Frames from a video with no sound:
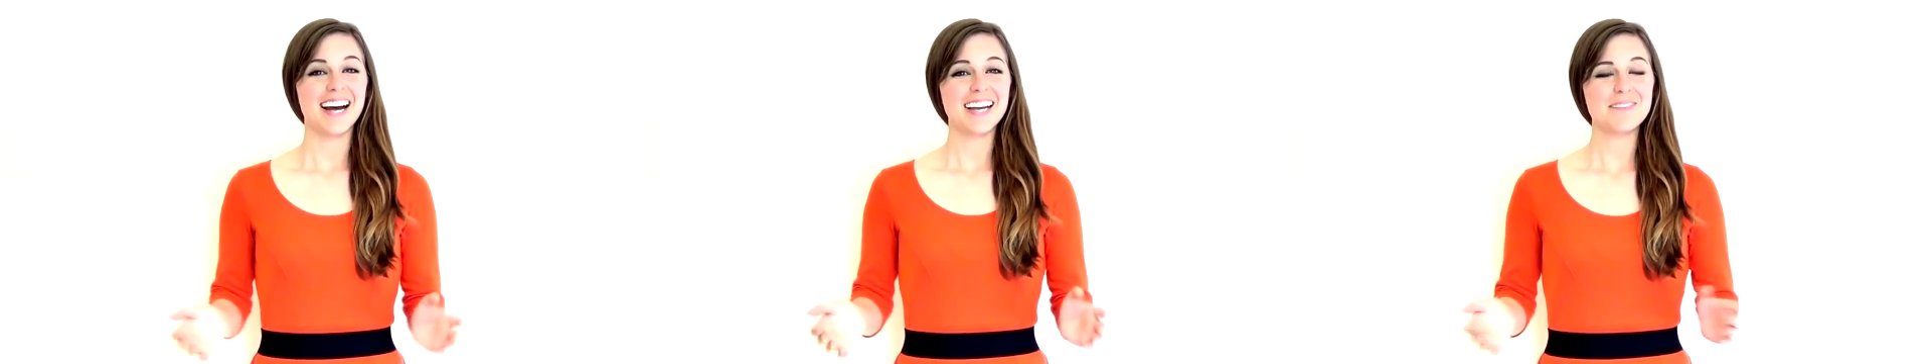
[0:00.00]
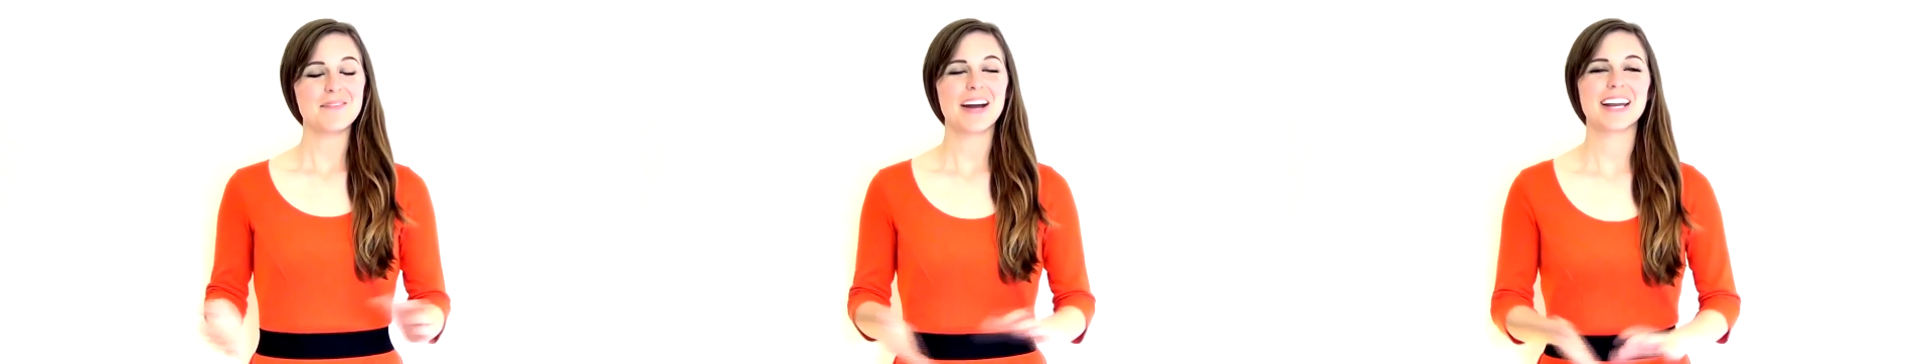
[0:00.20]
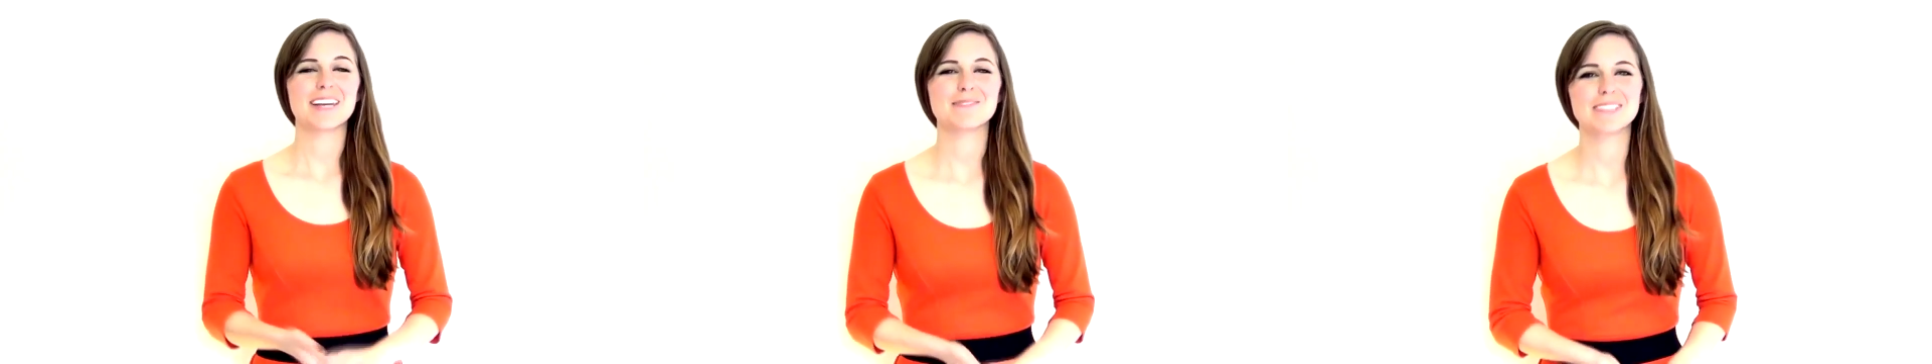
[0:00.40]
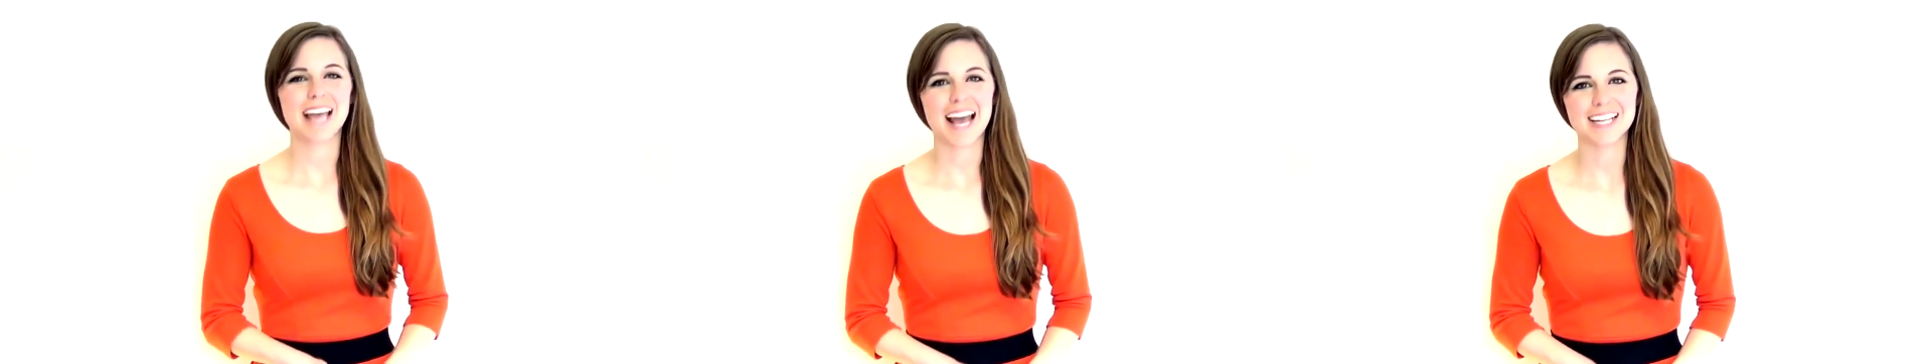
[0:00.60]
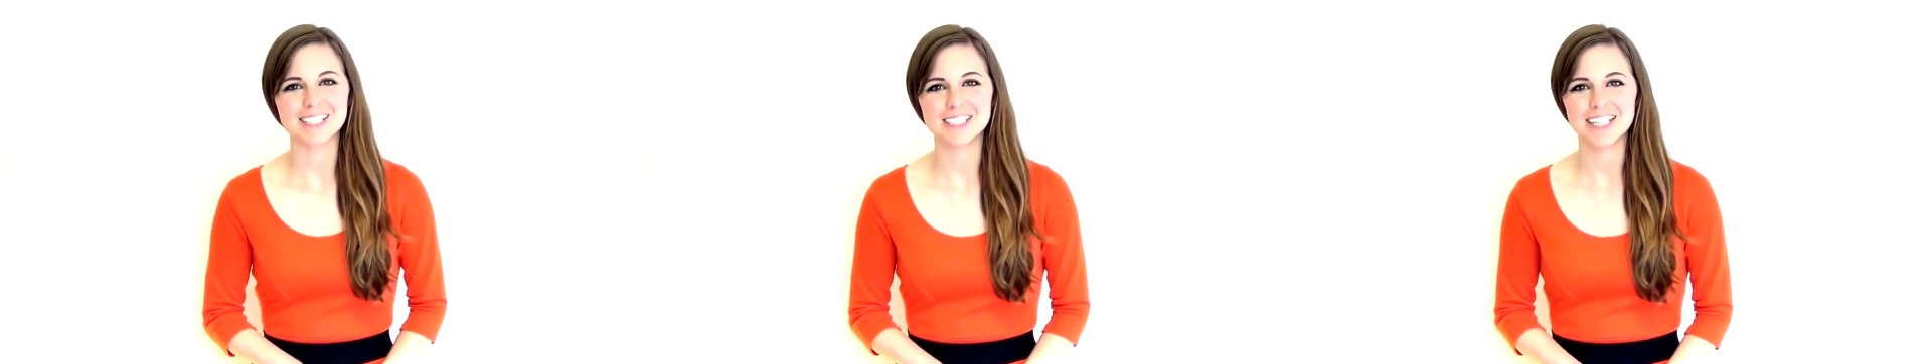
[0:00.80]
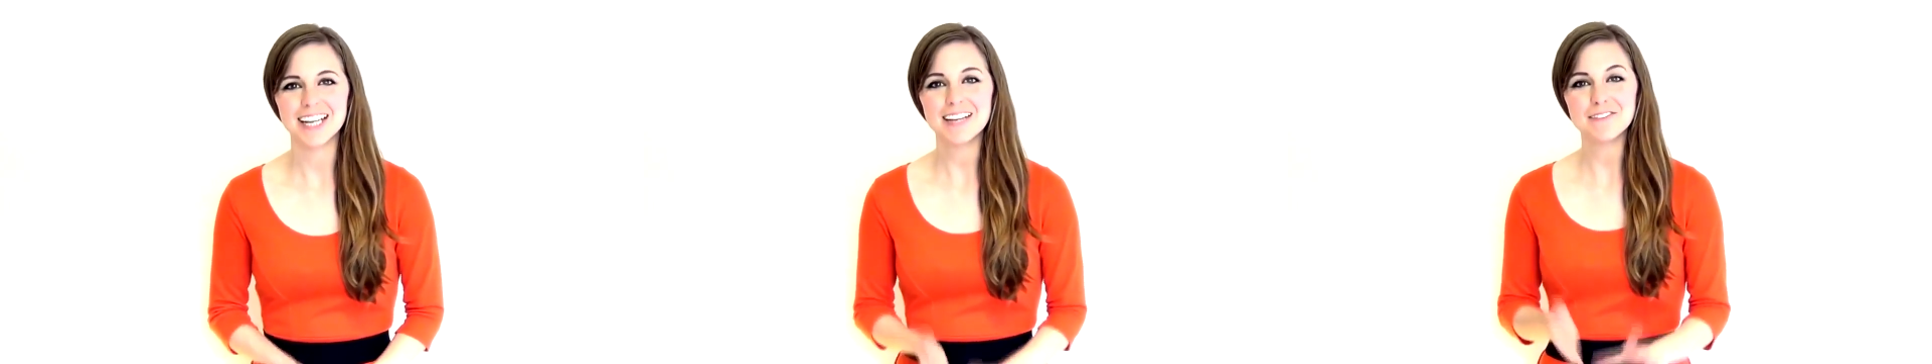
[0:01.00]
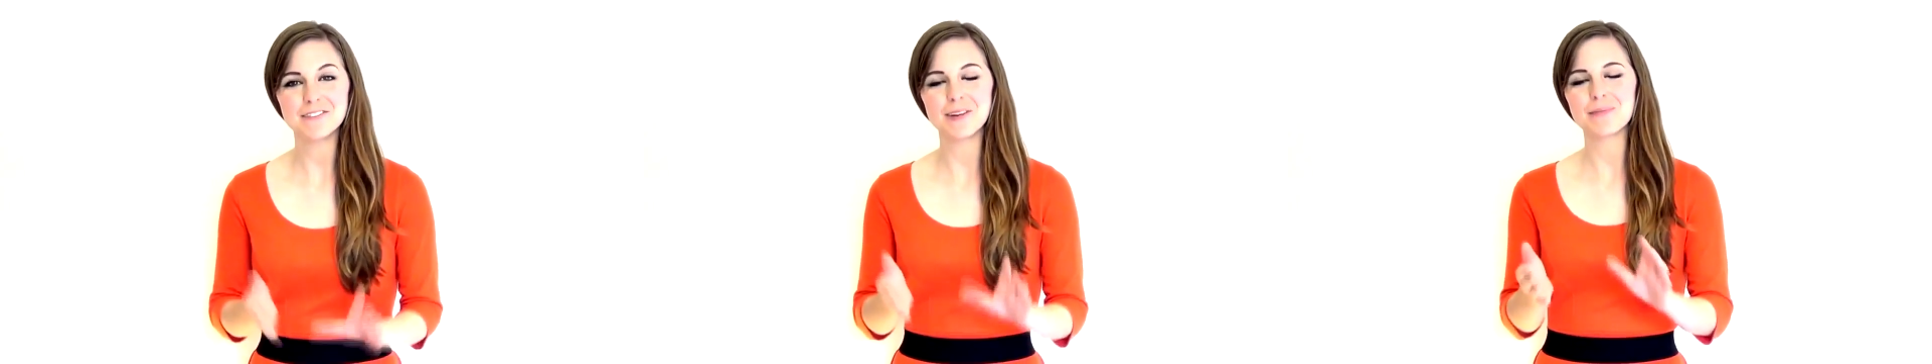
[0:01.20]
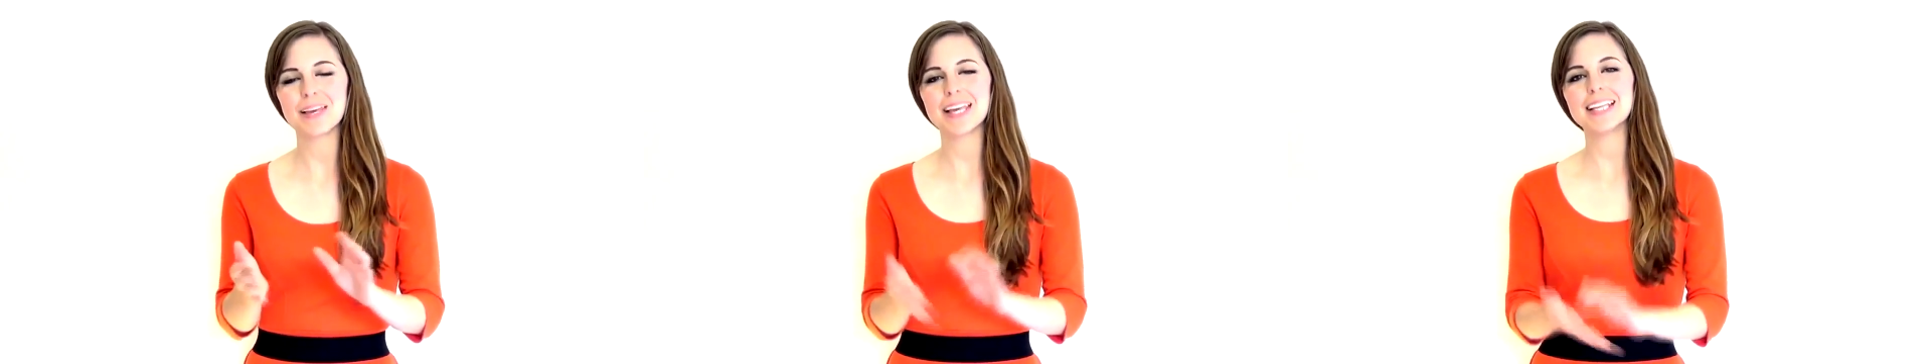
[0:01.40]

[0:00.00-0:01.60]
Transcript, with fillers: Hi, my name's Angela from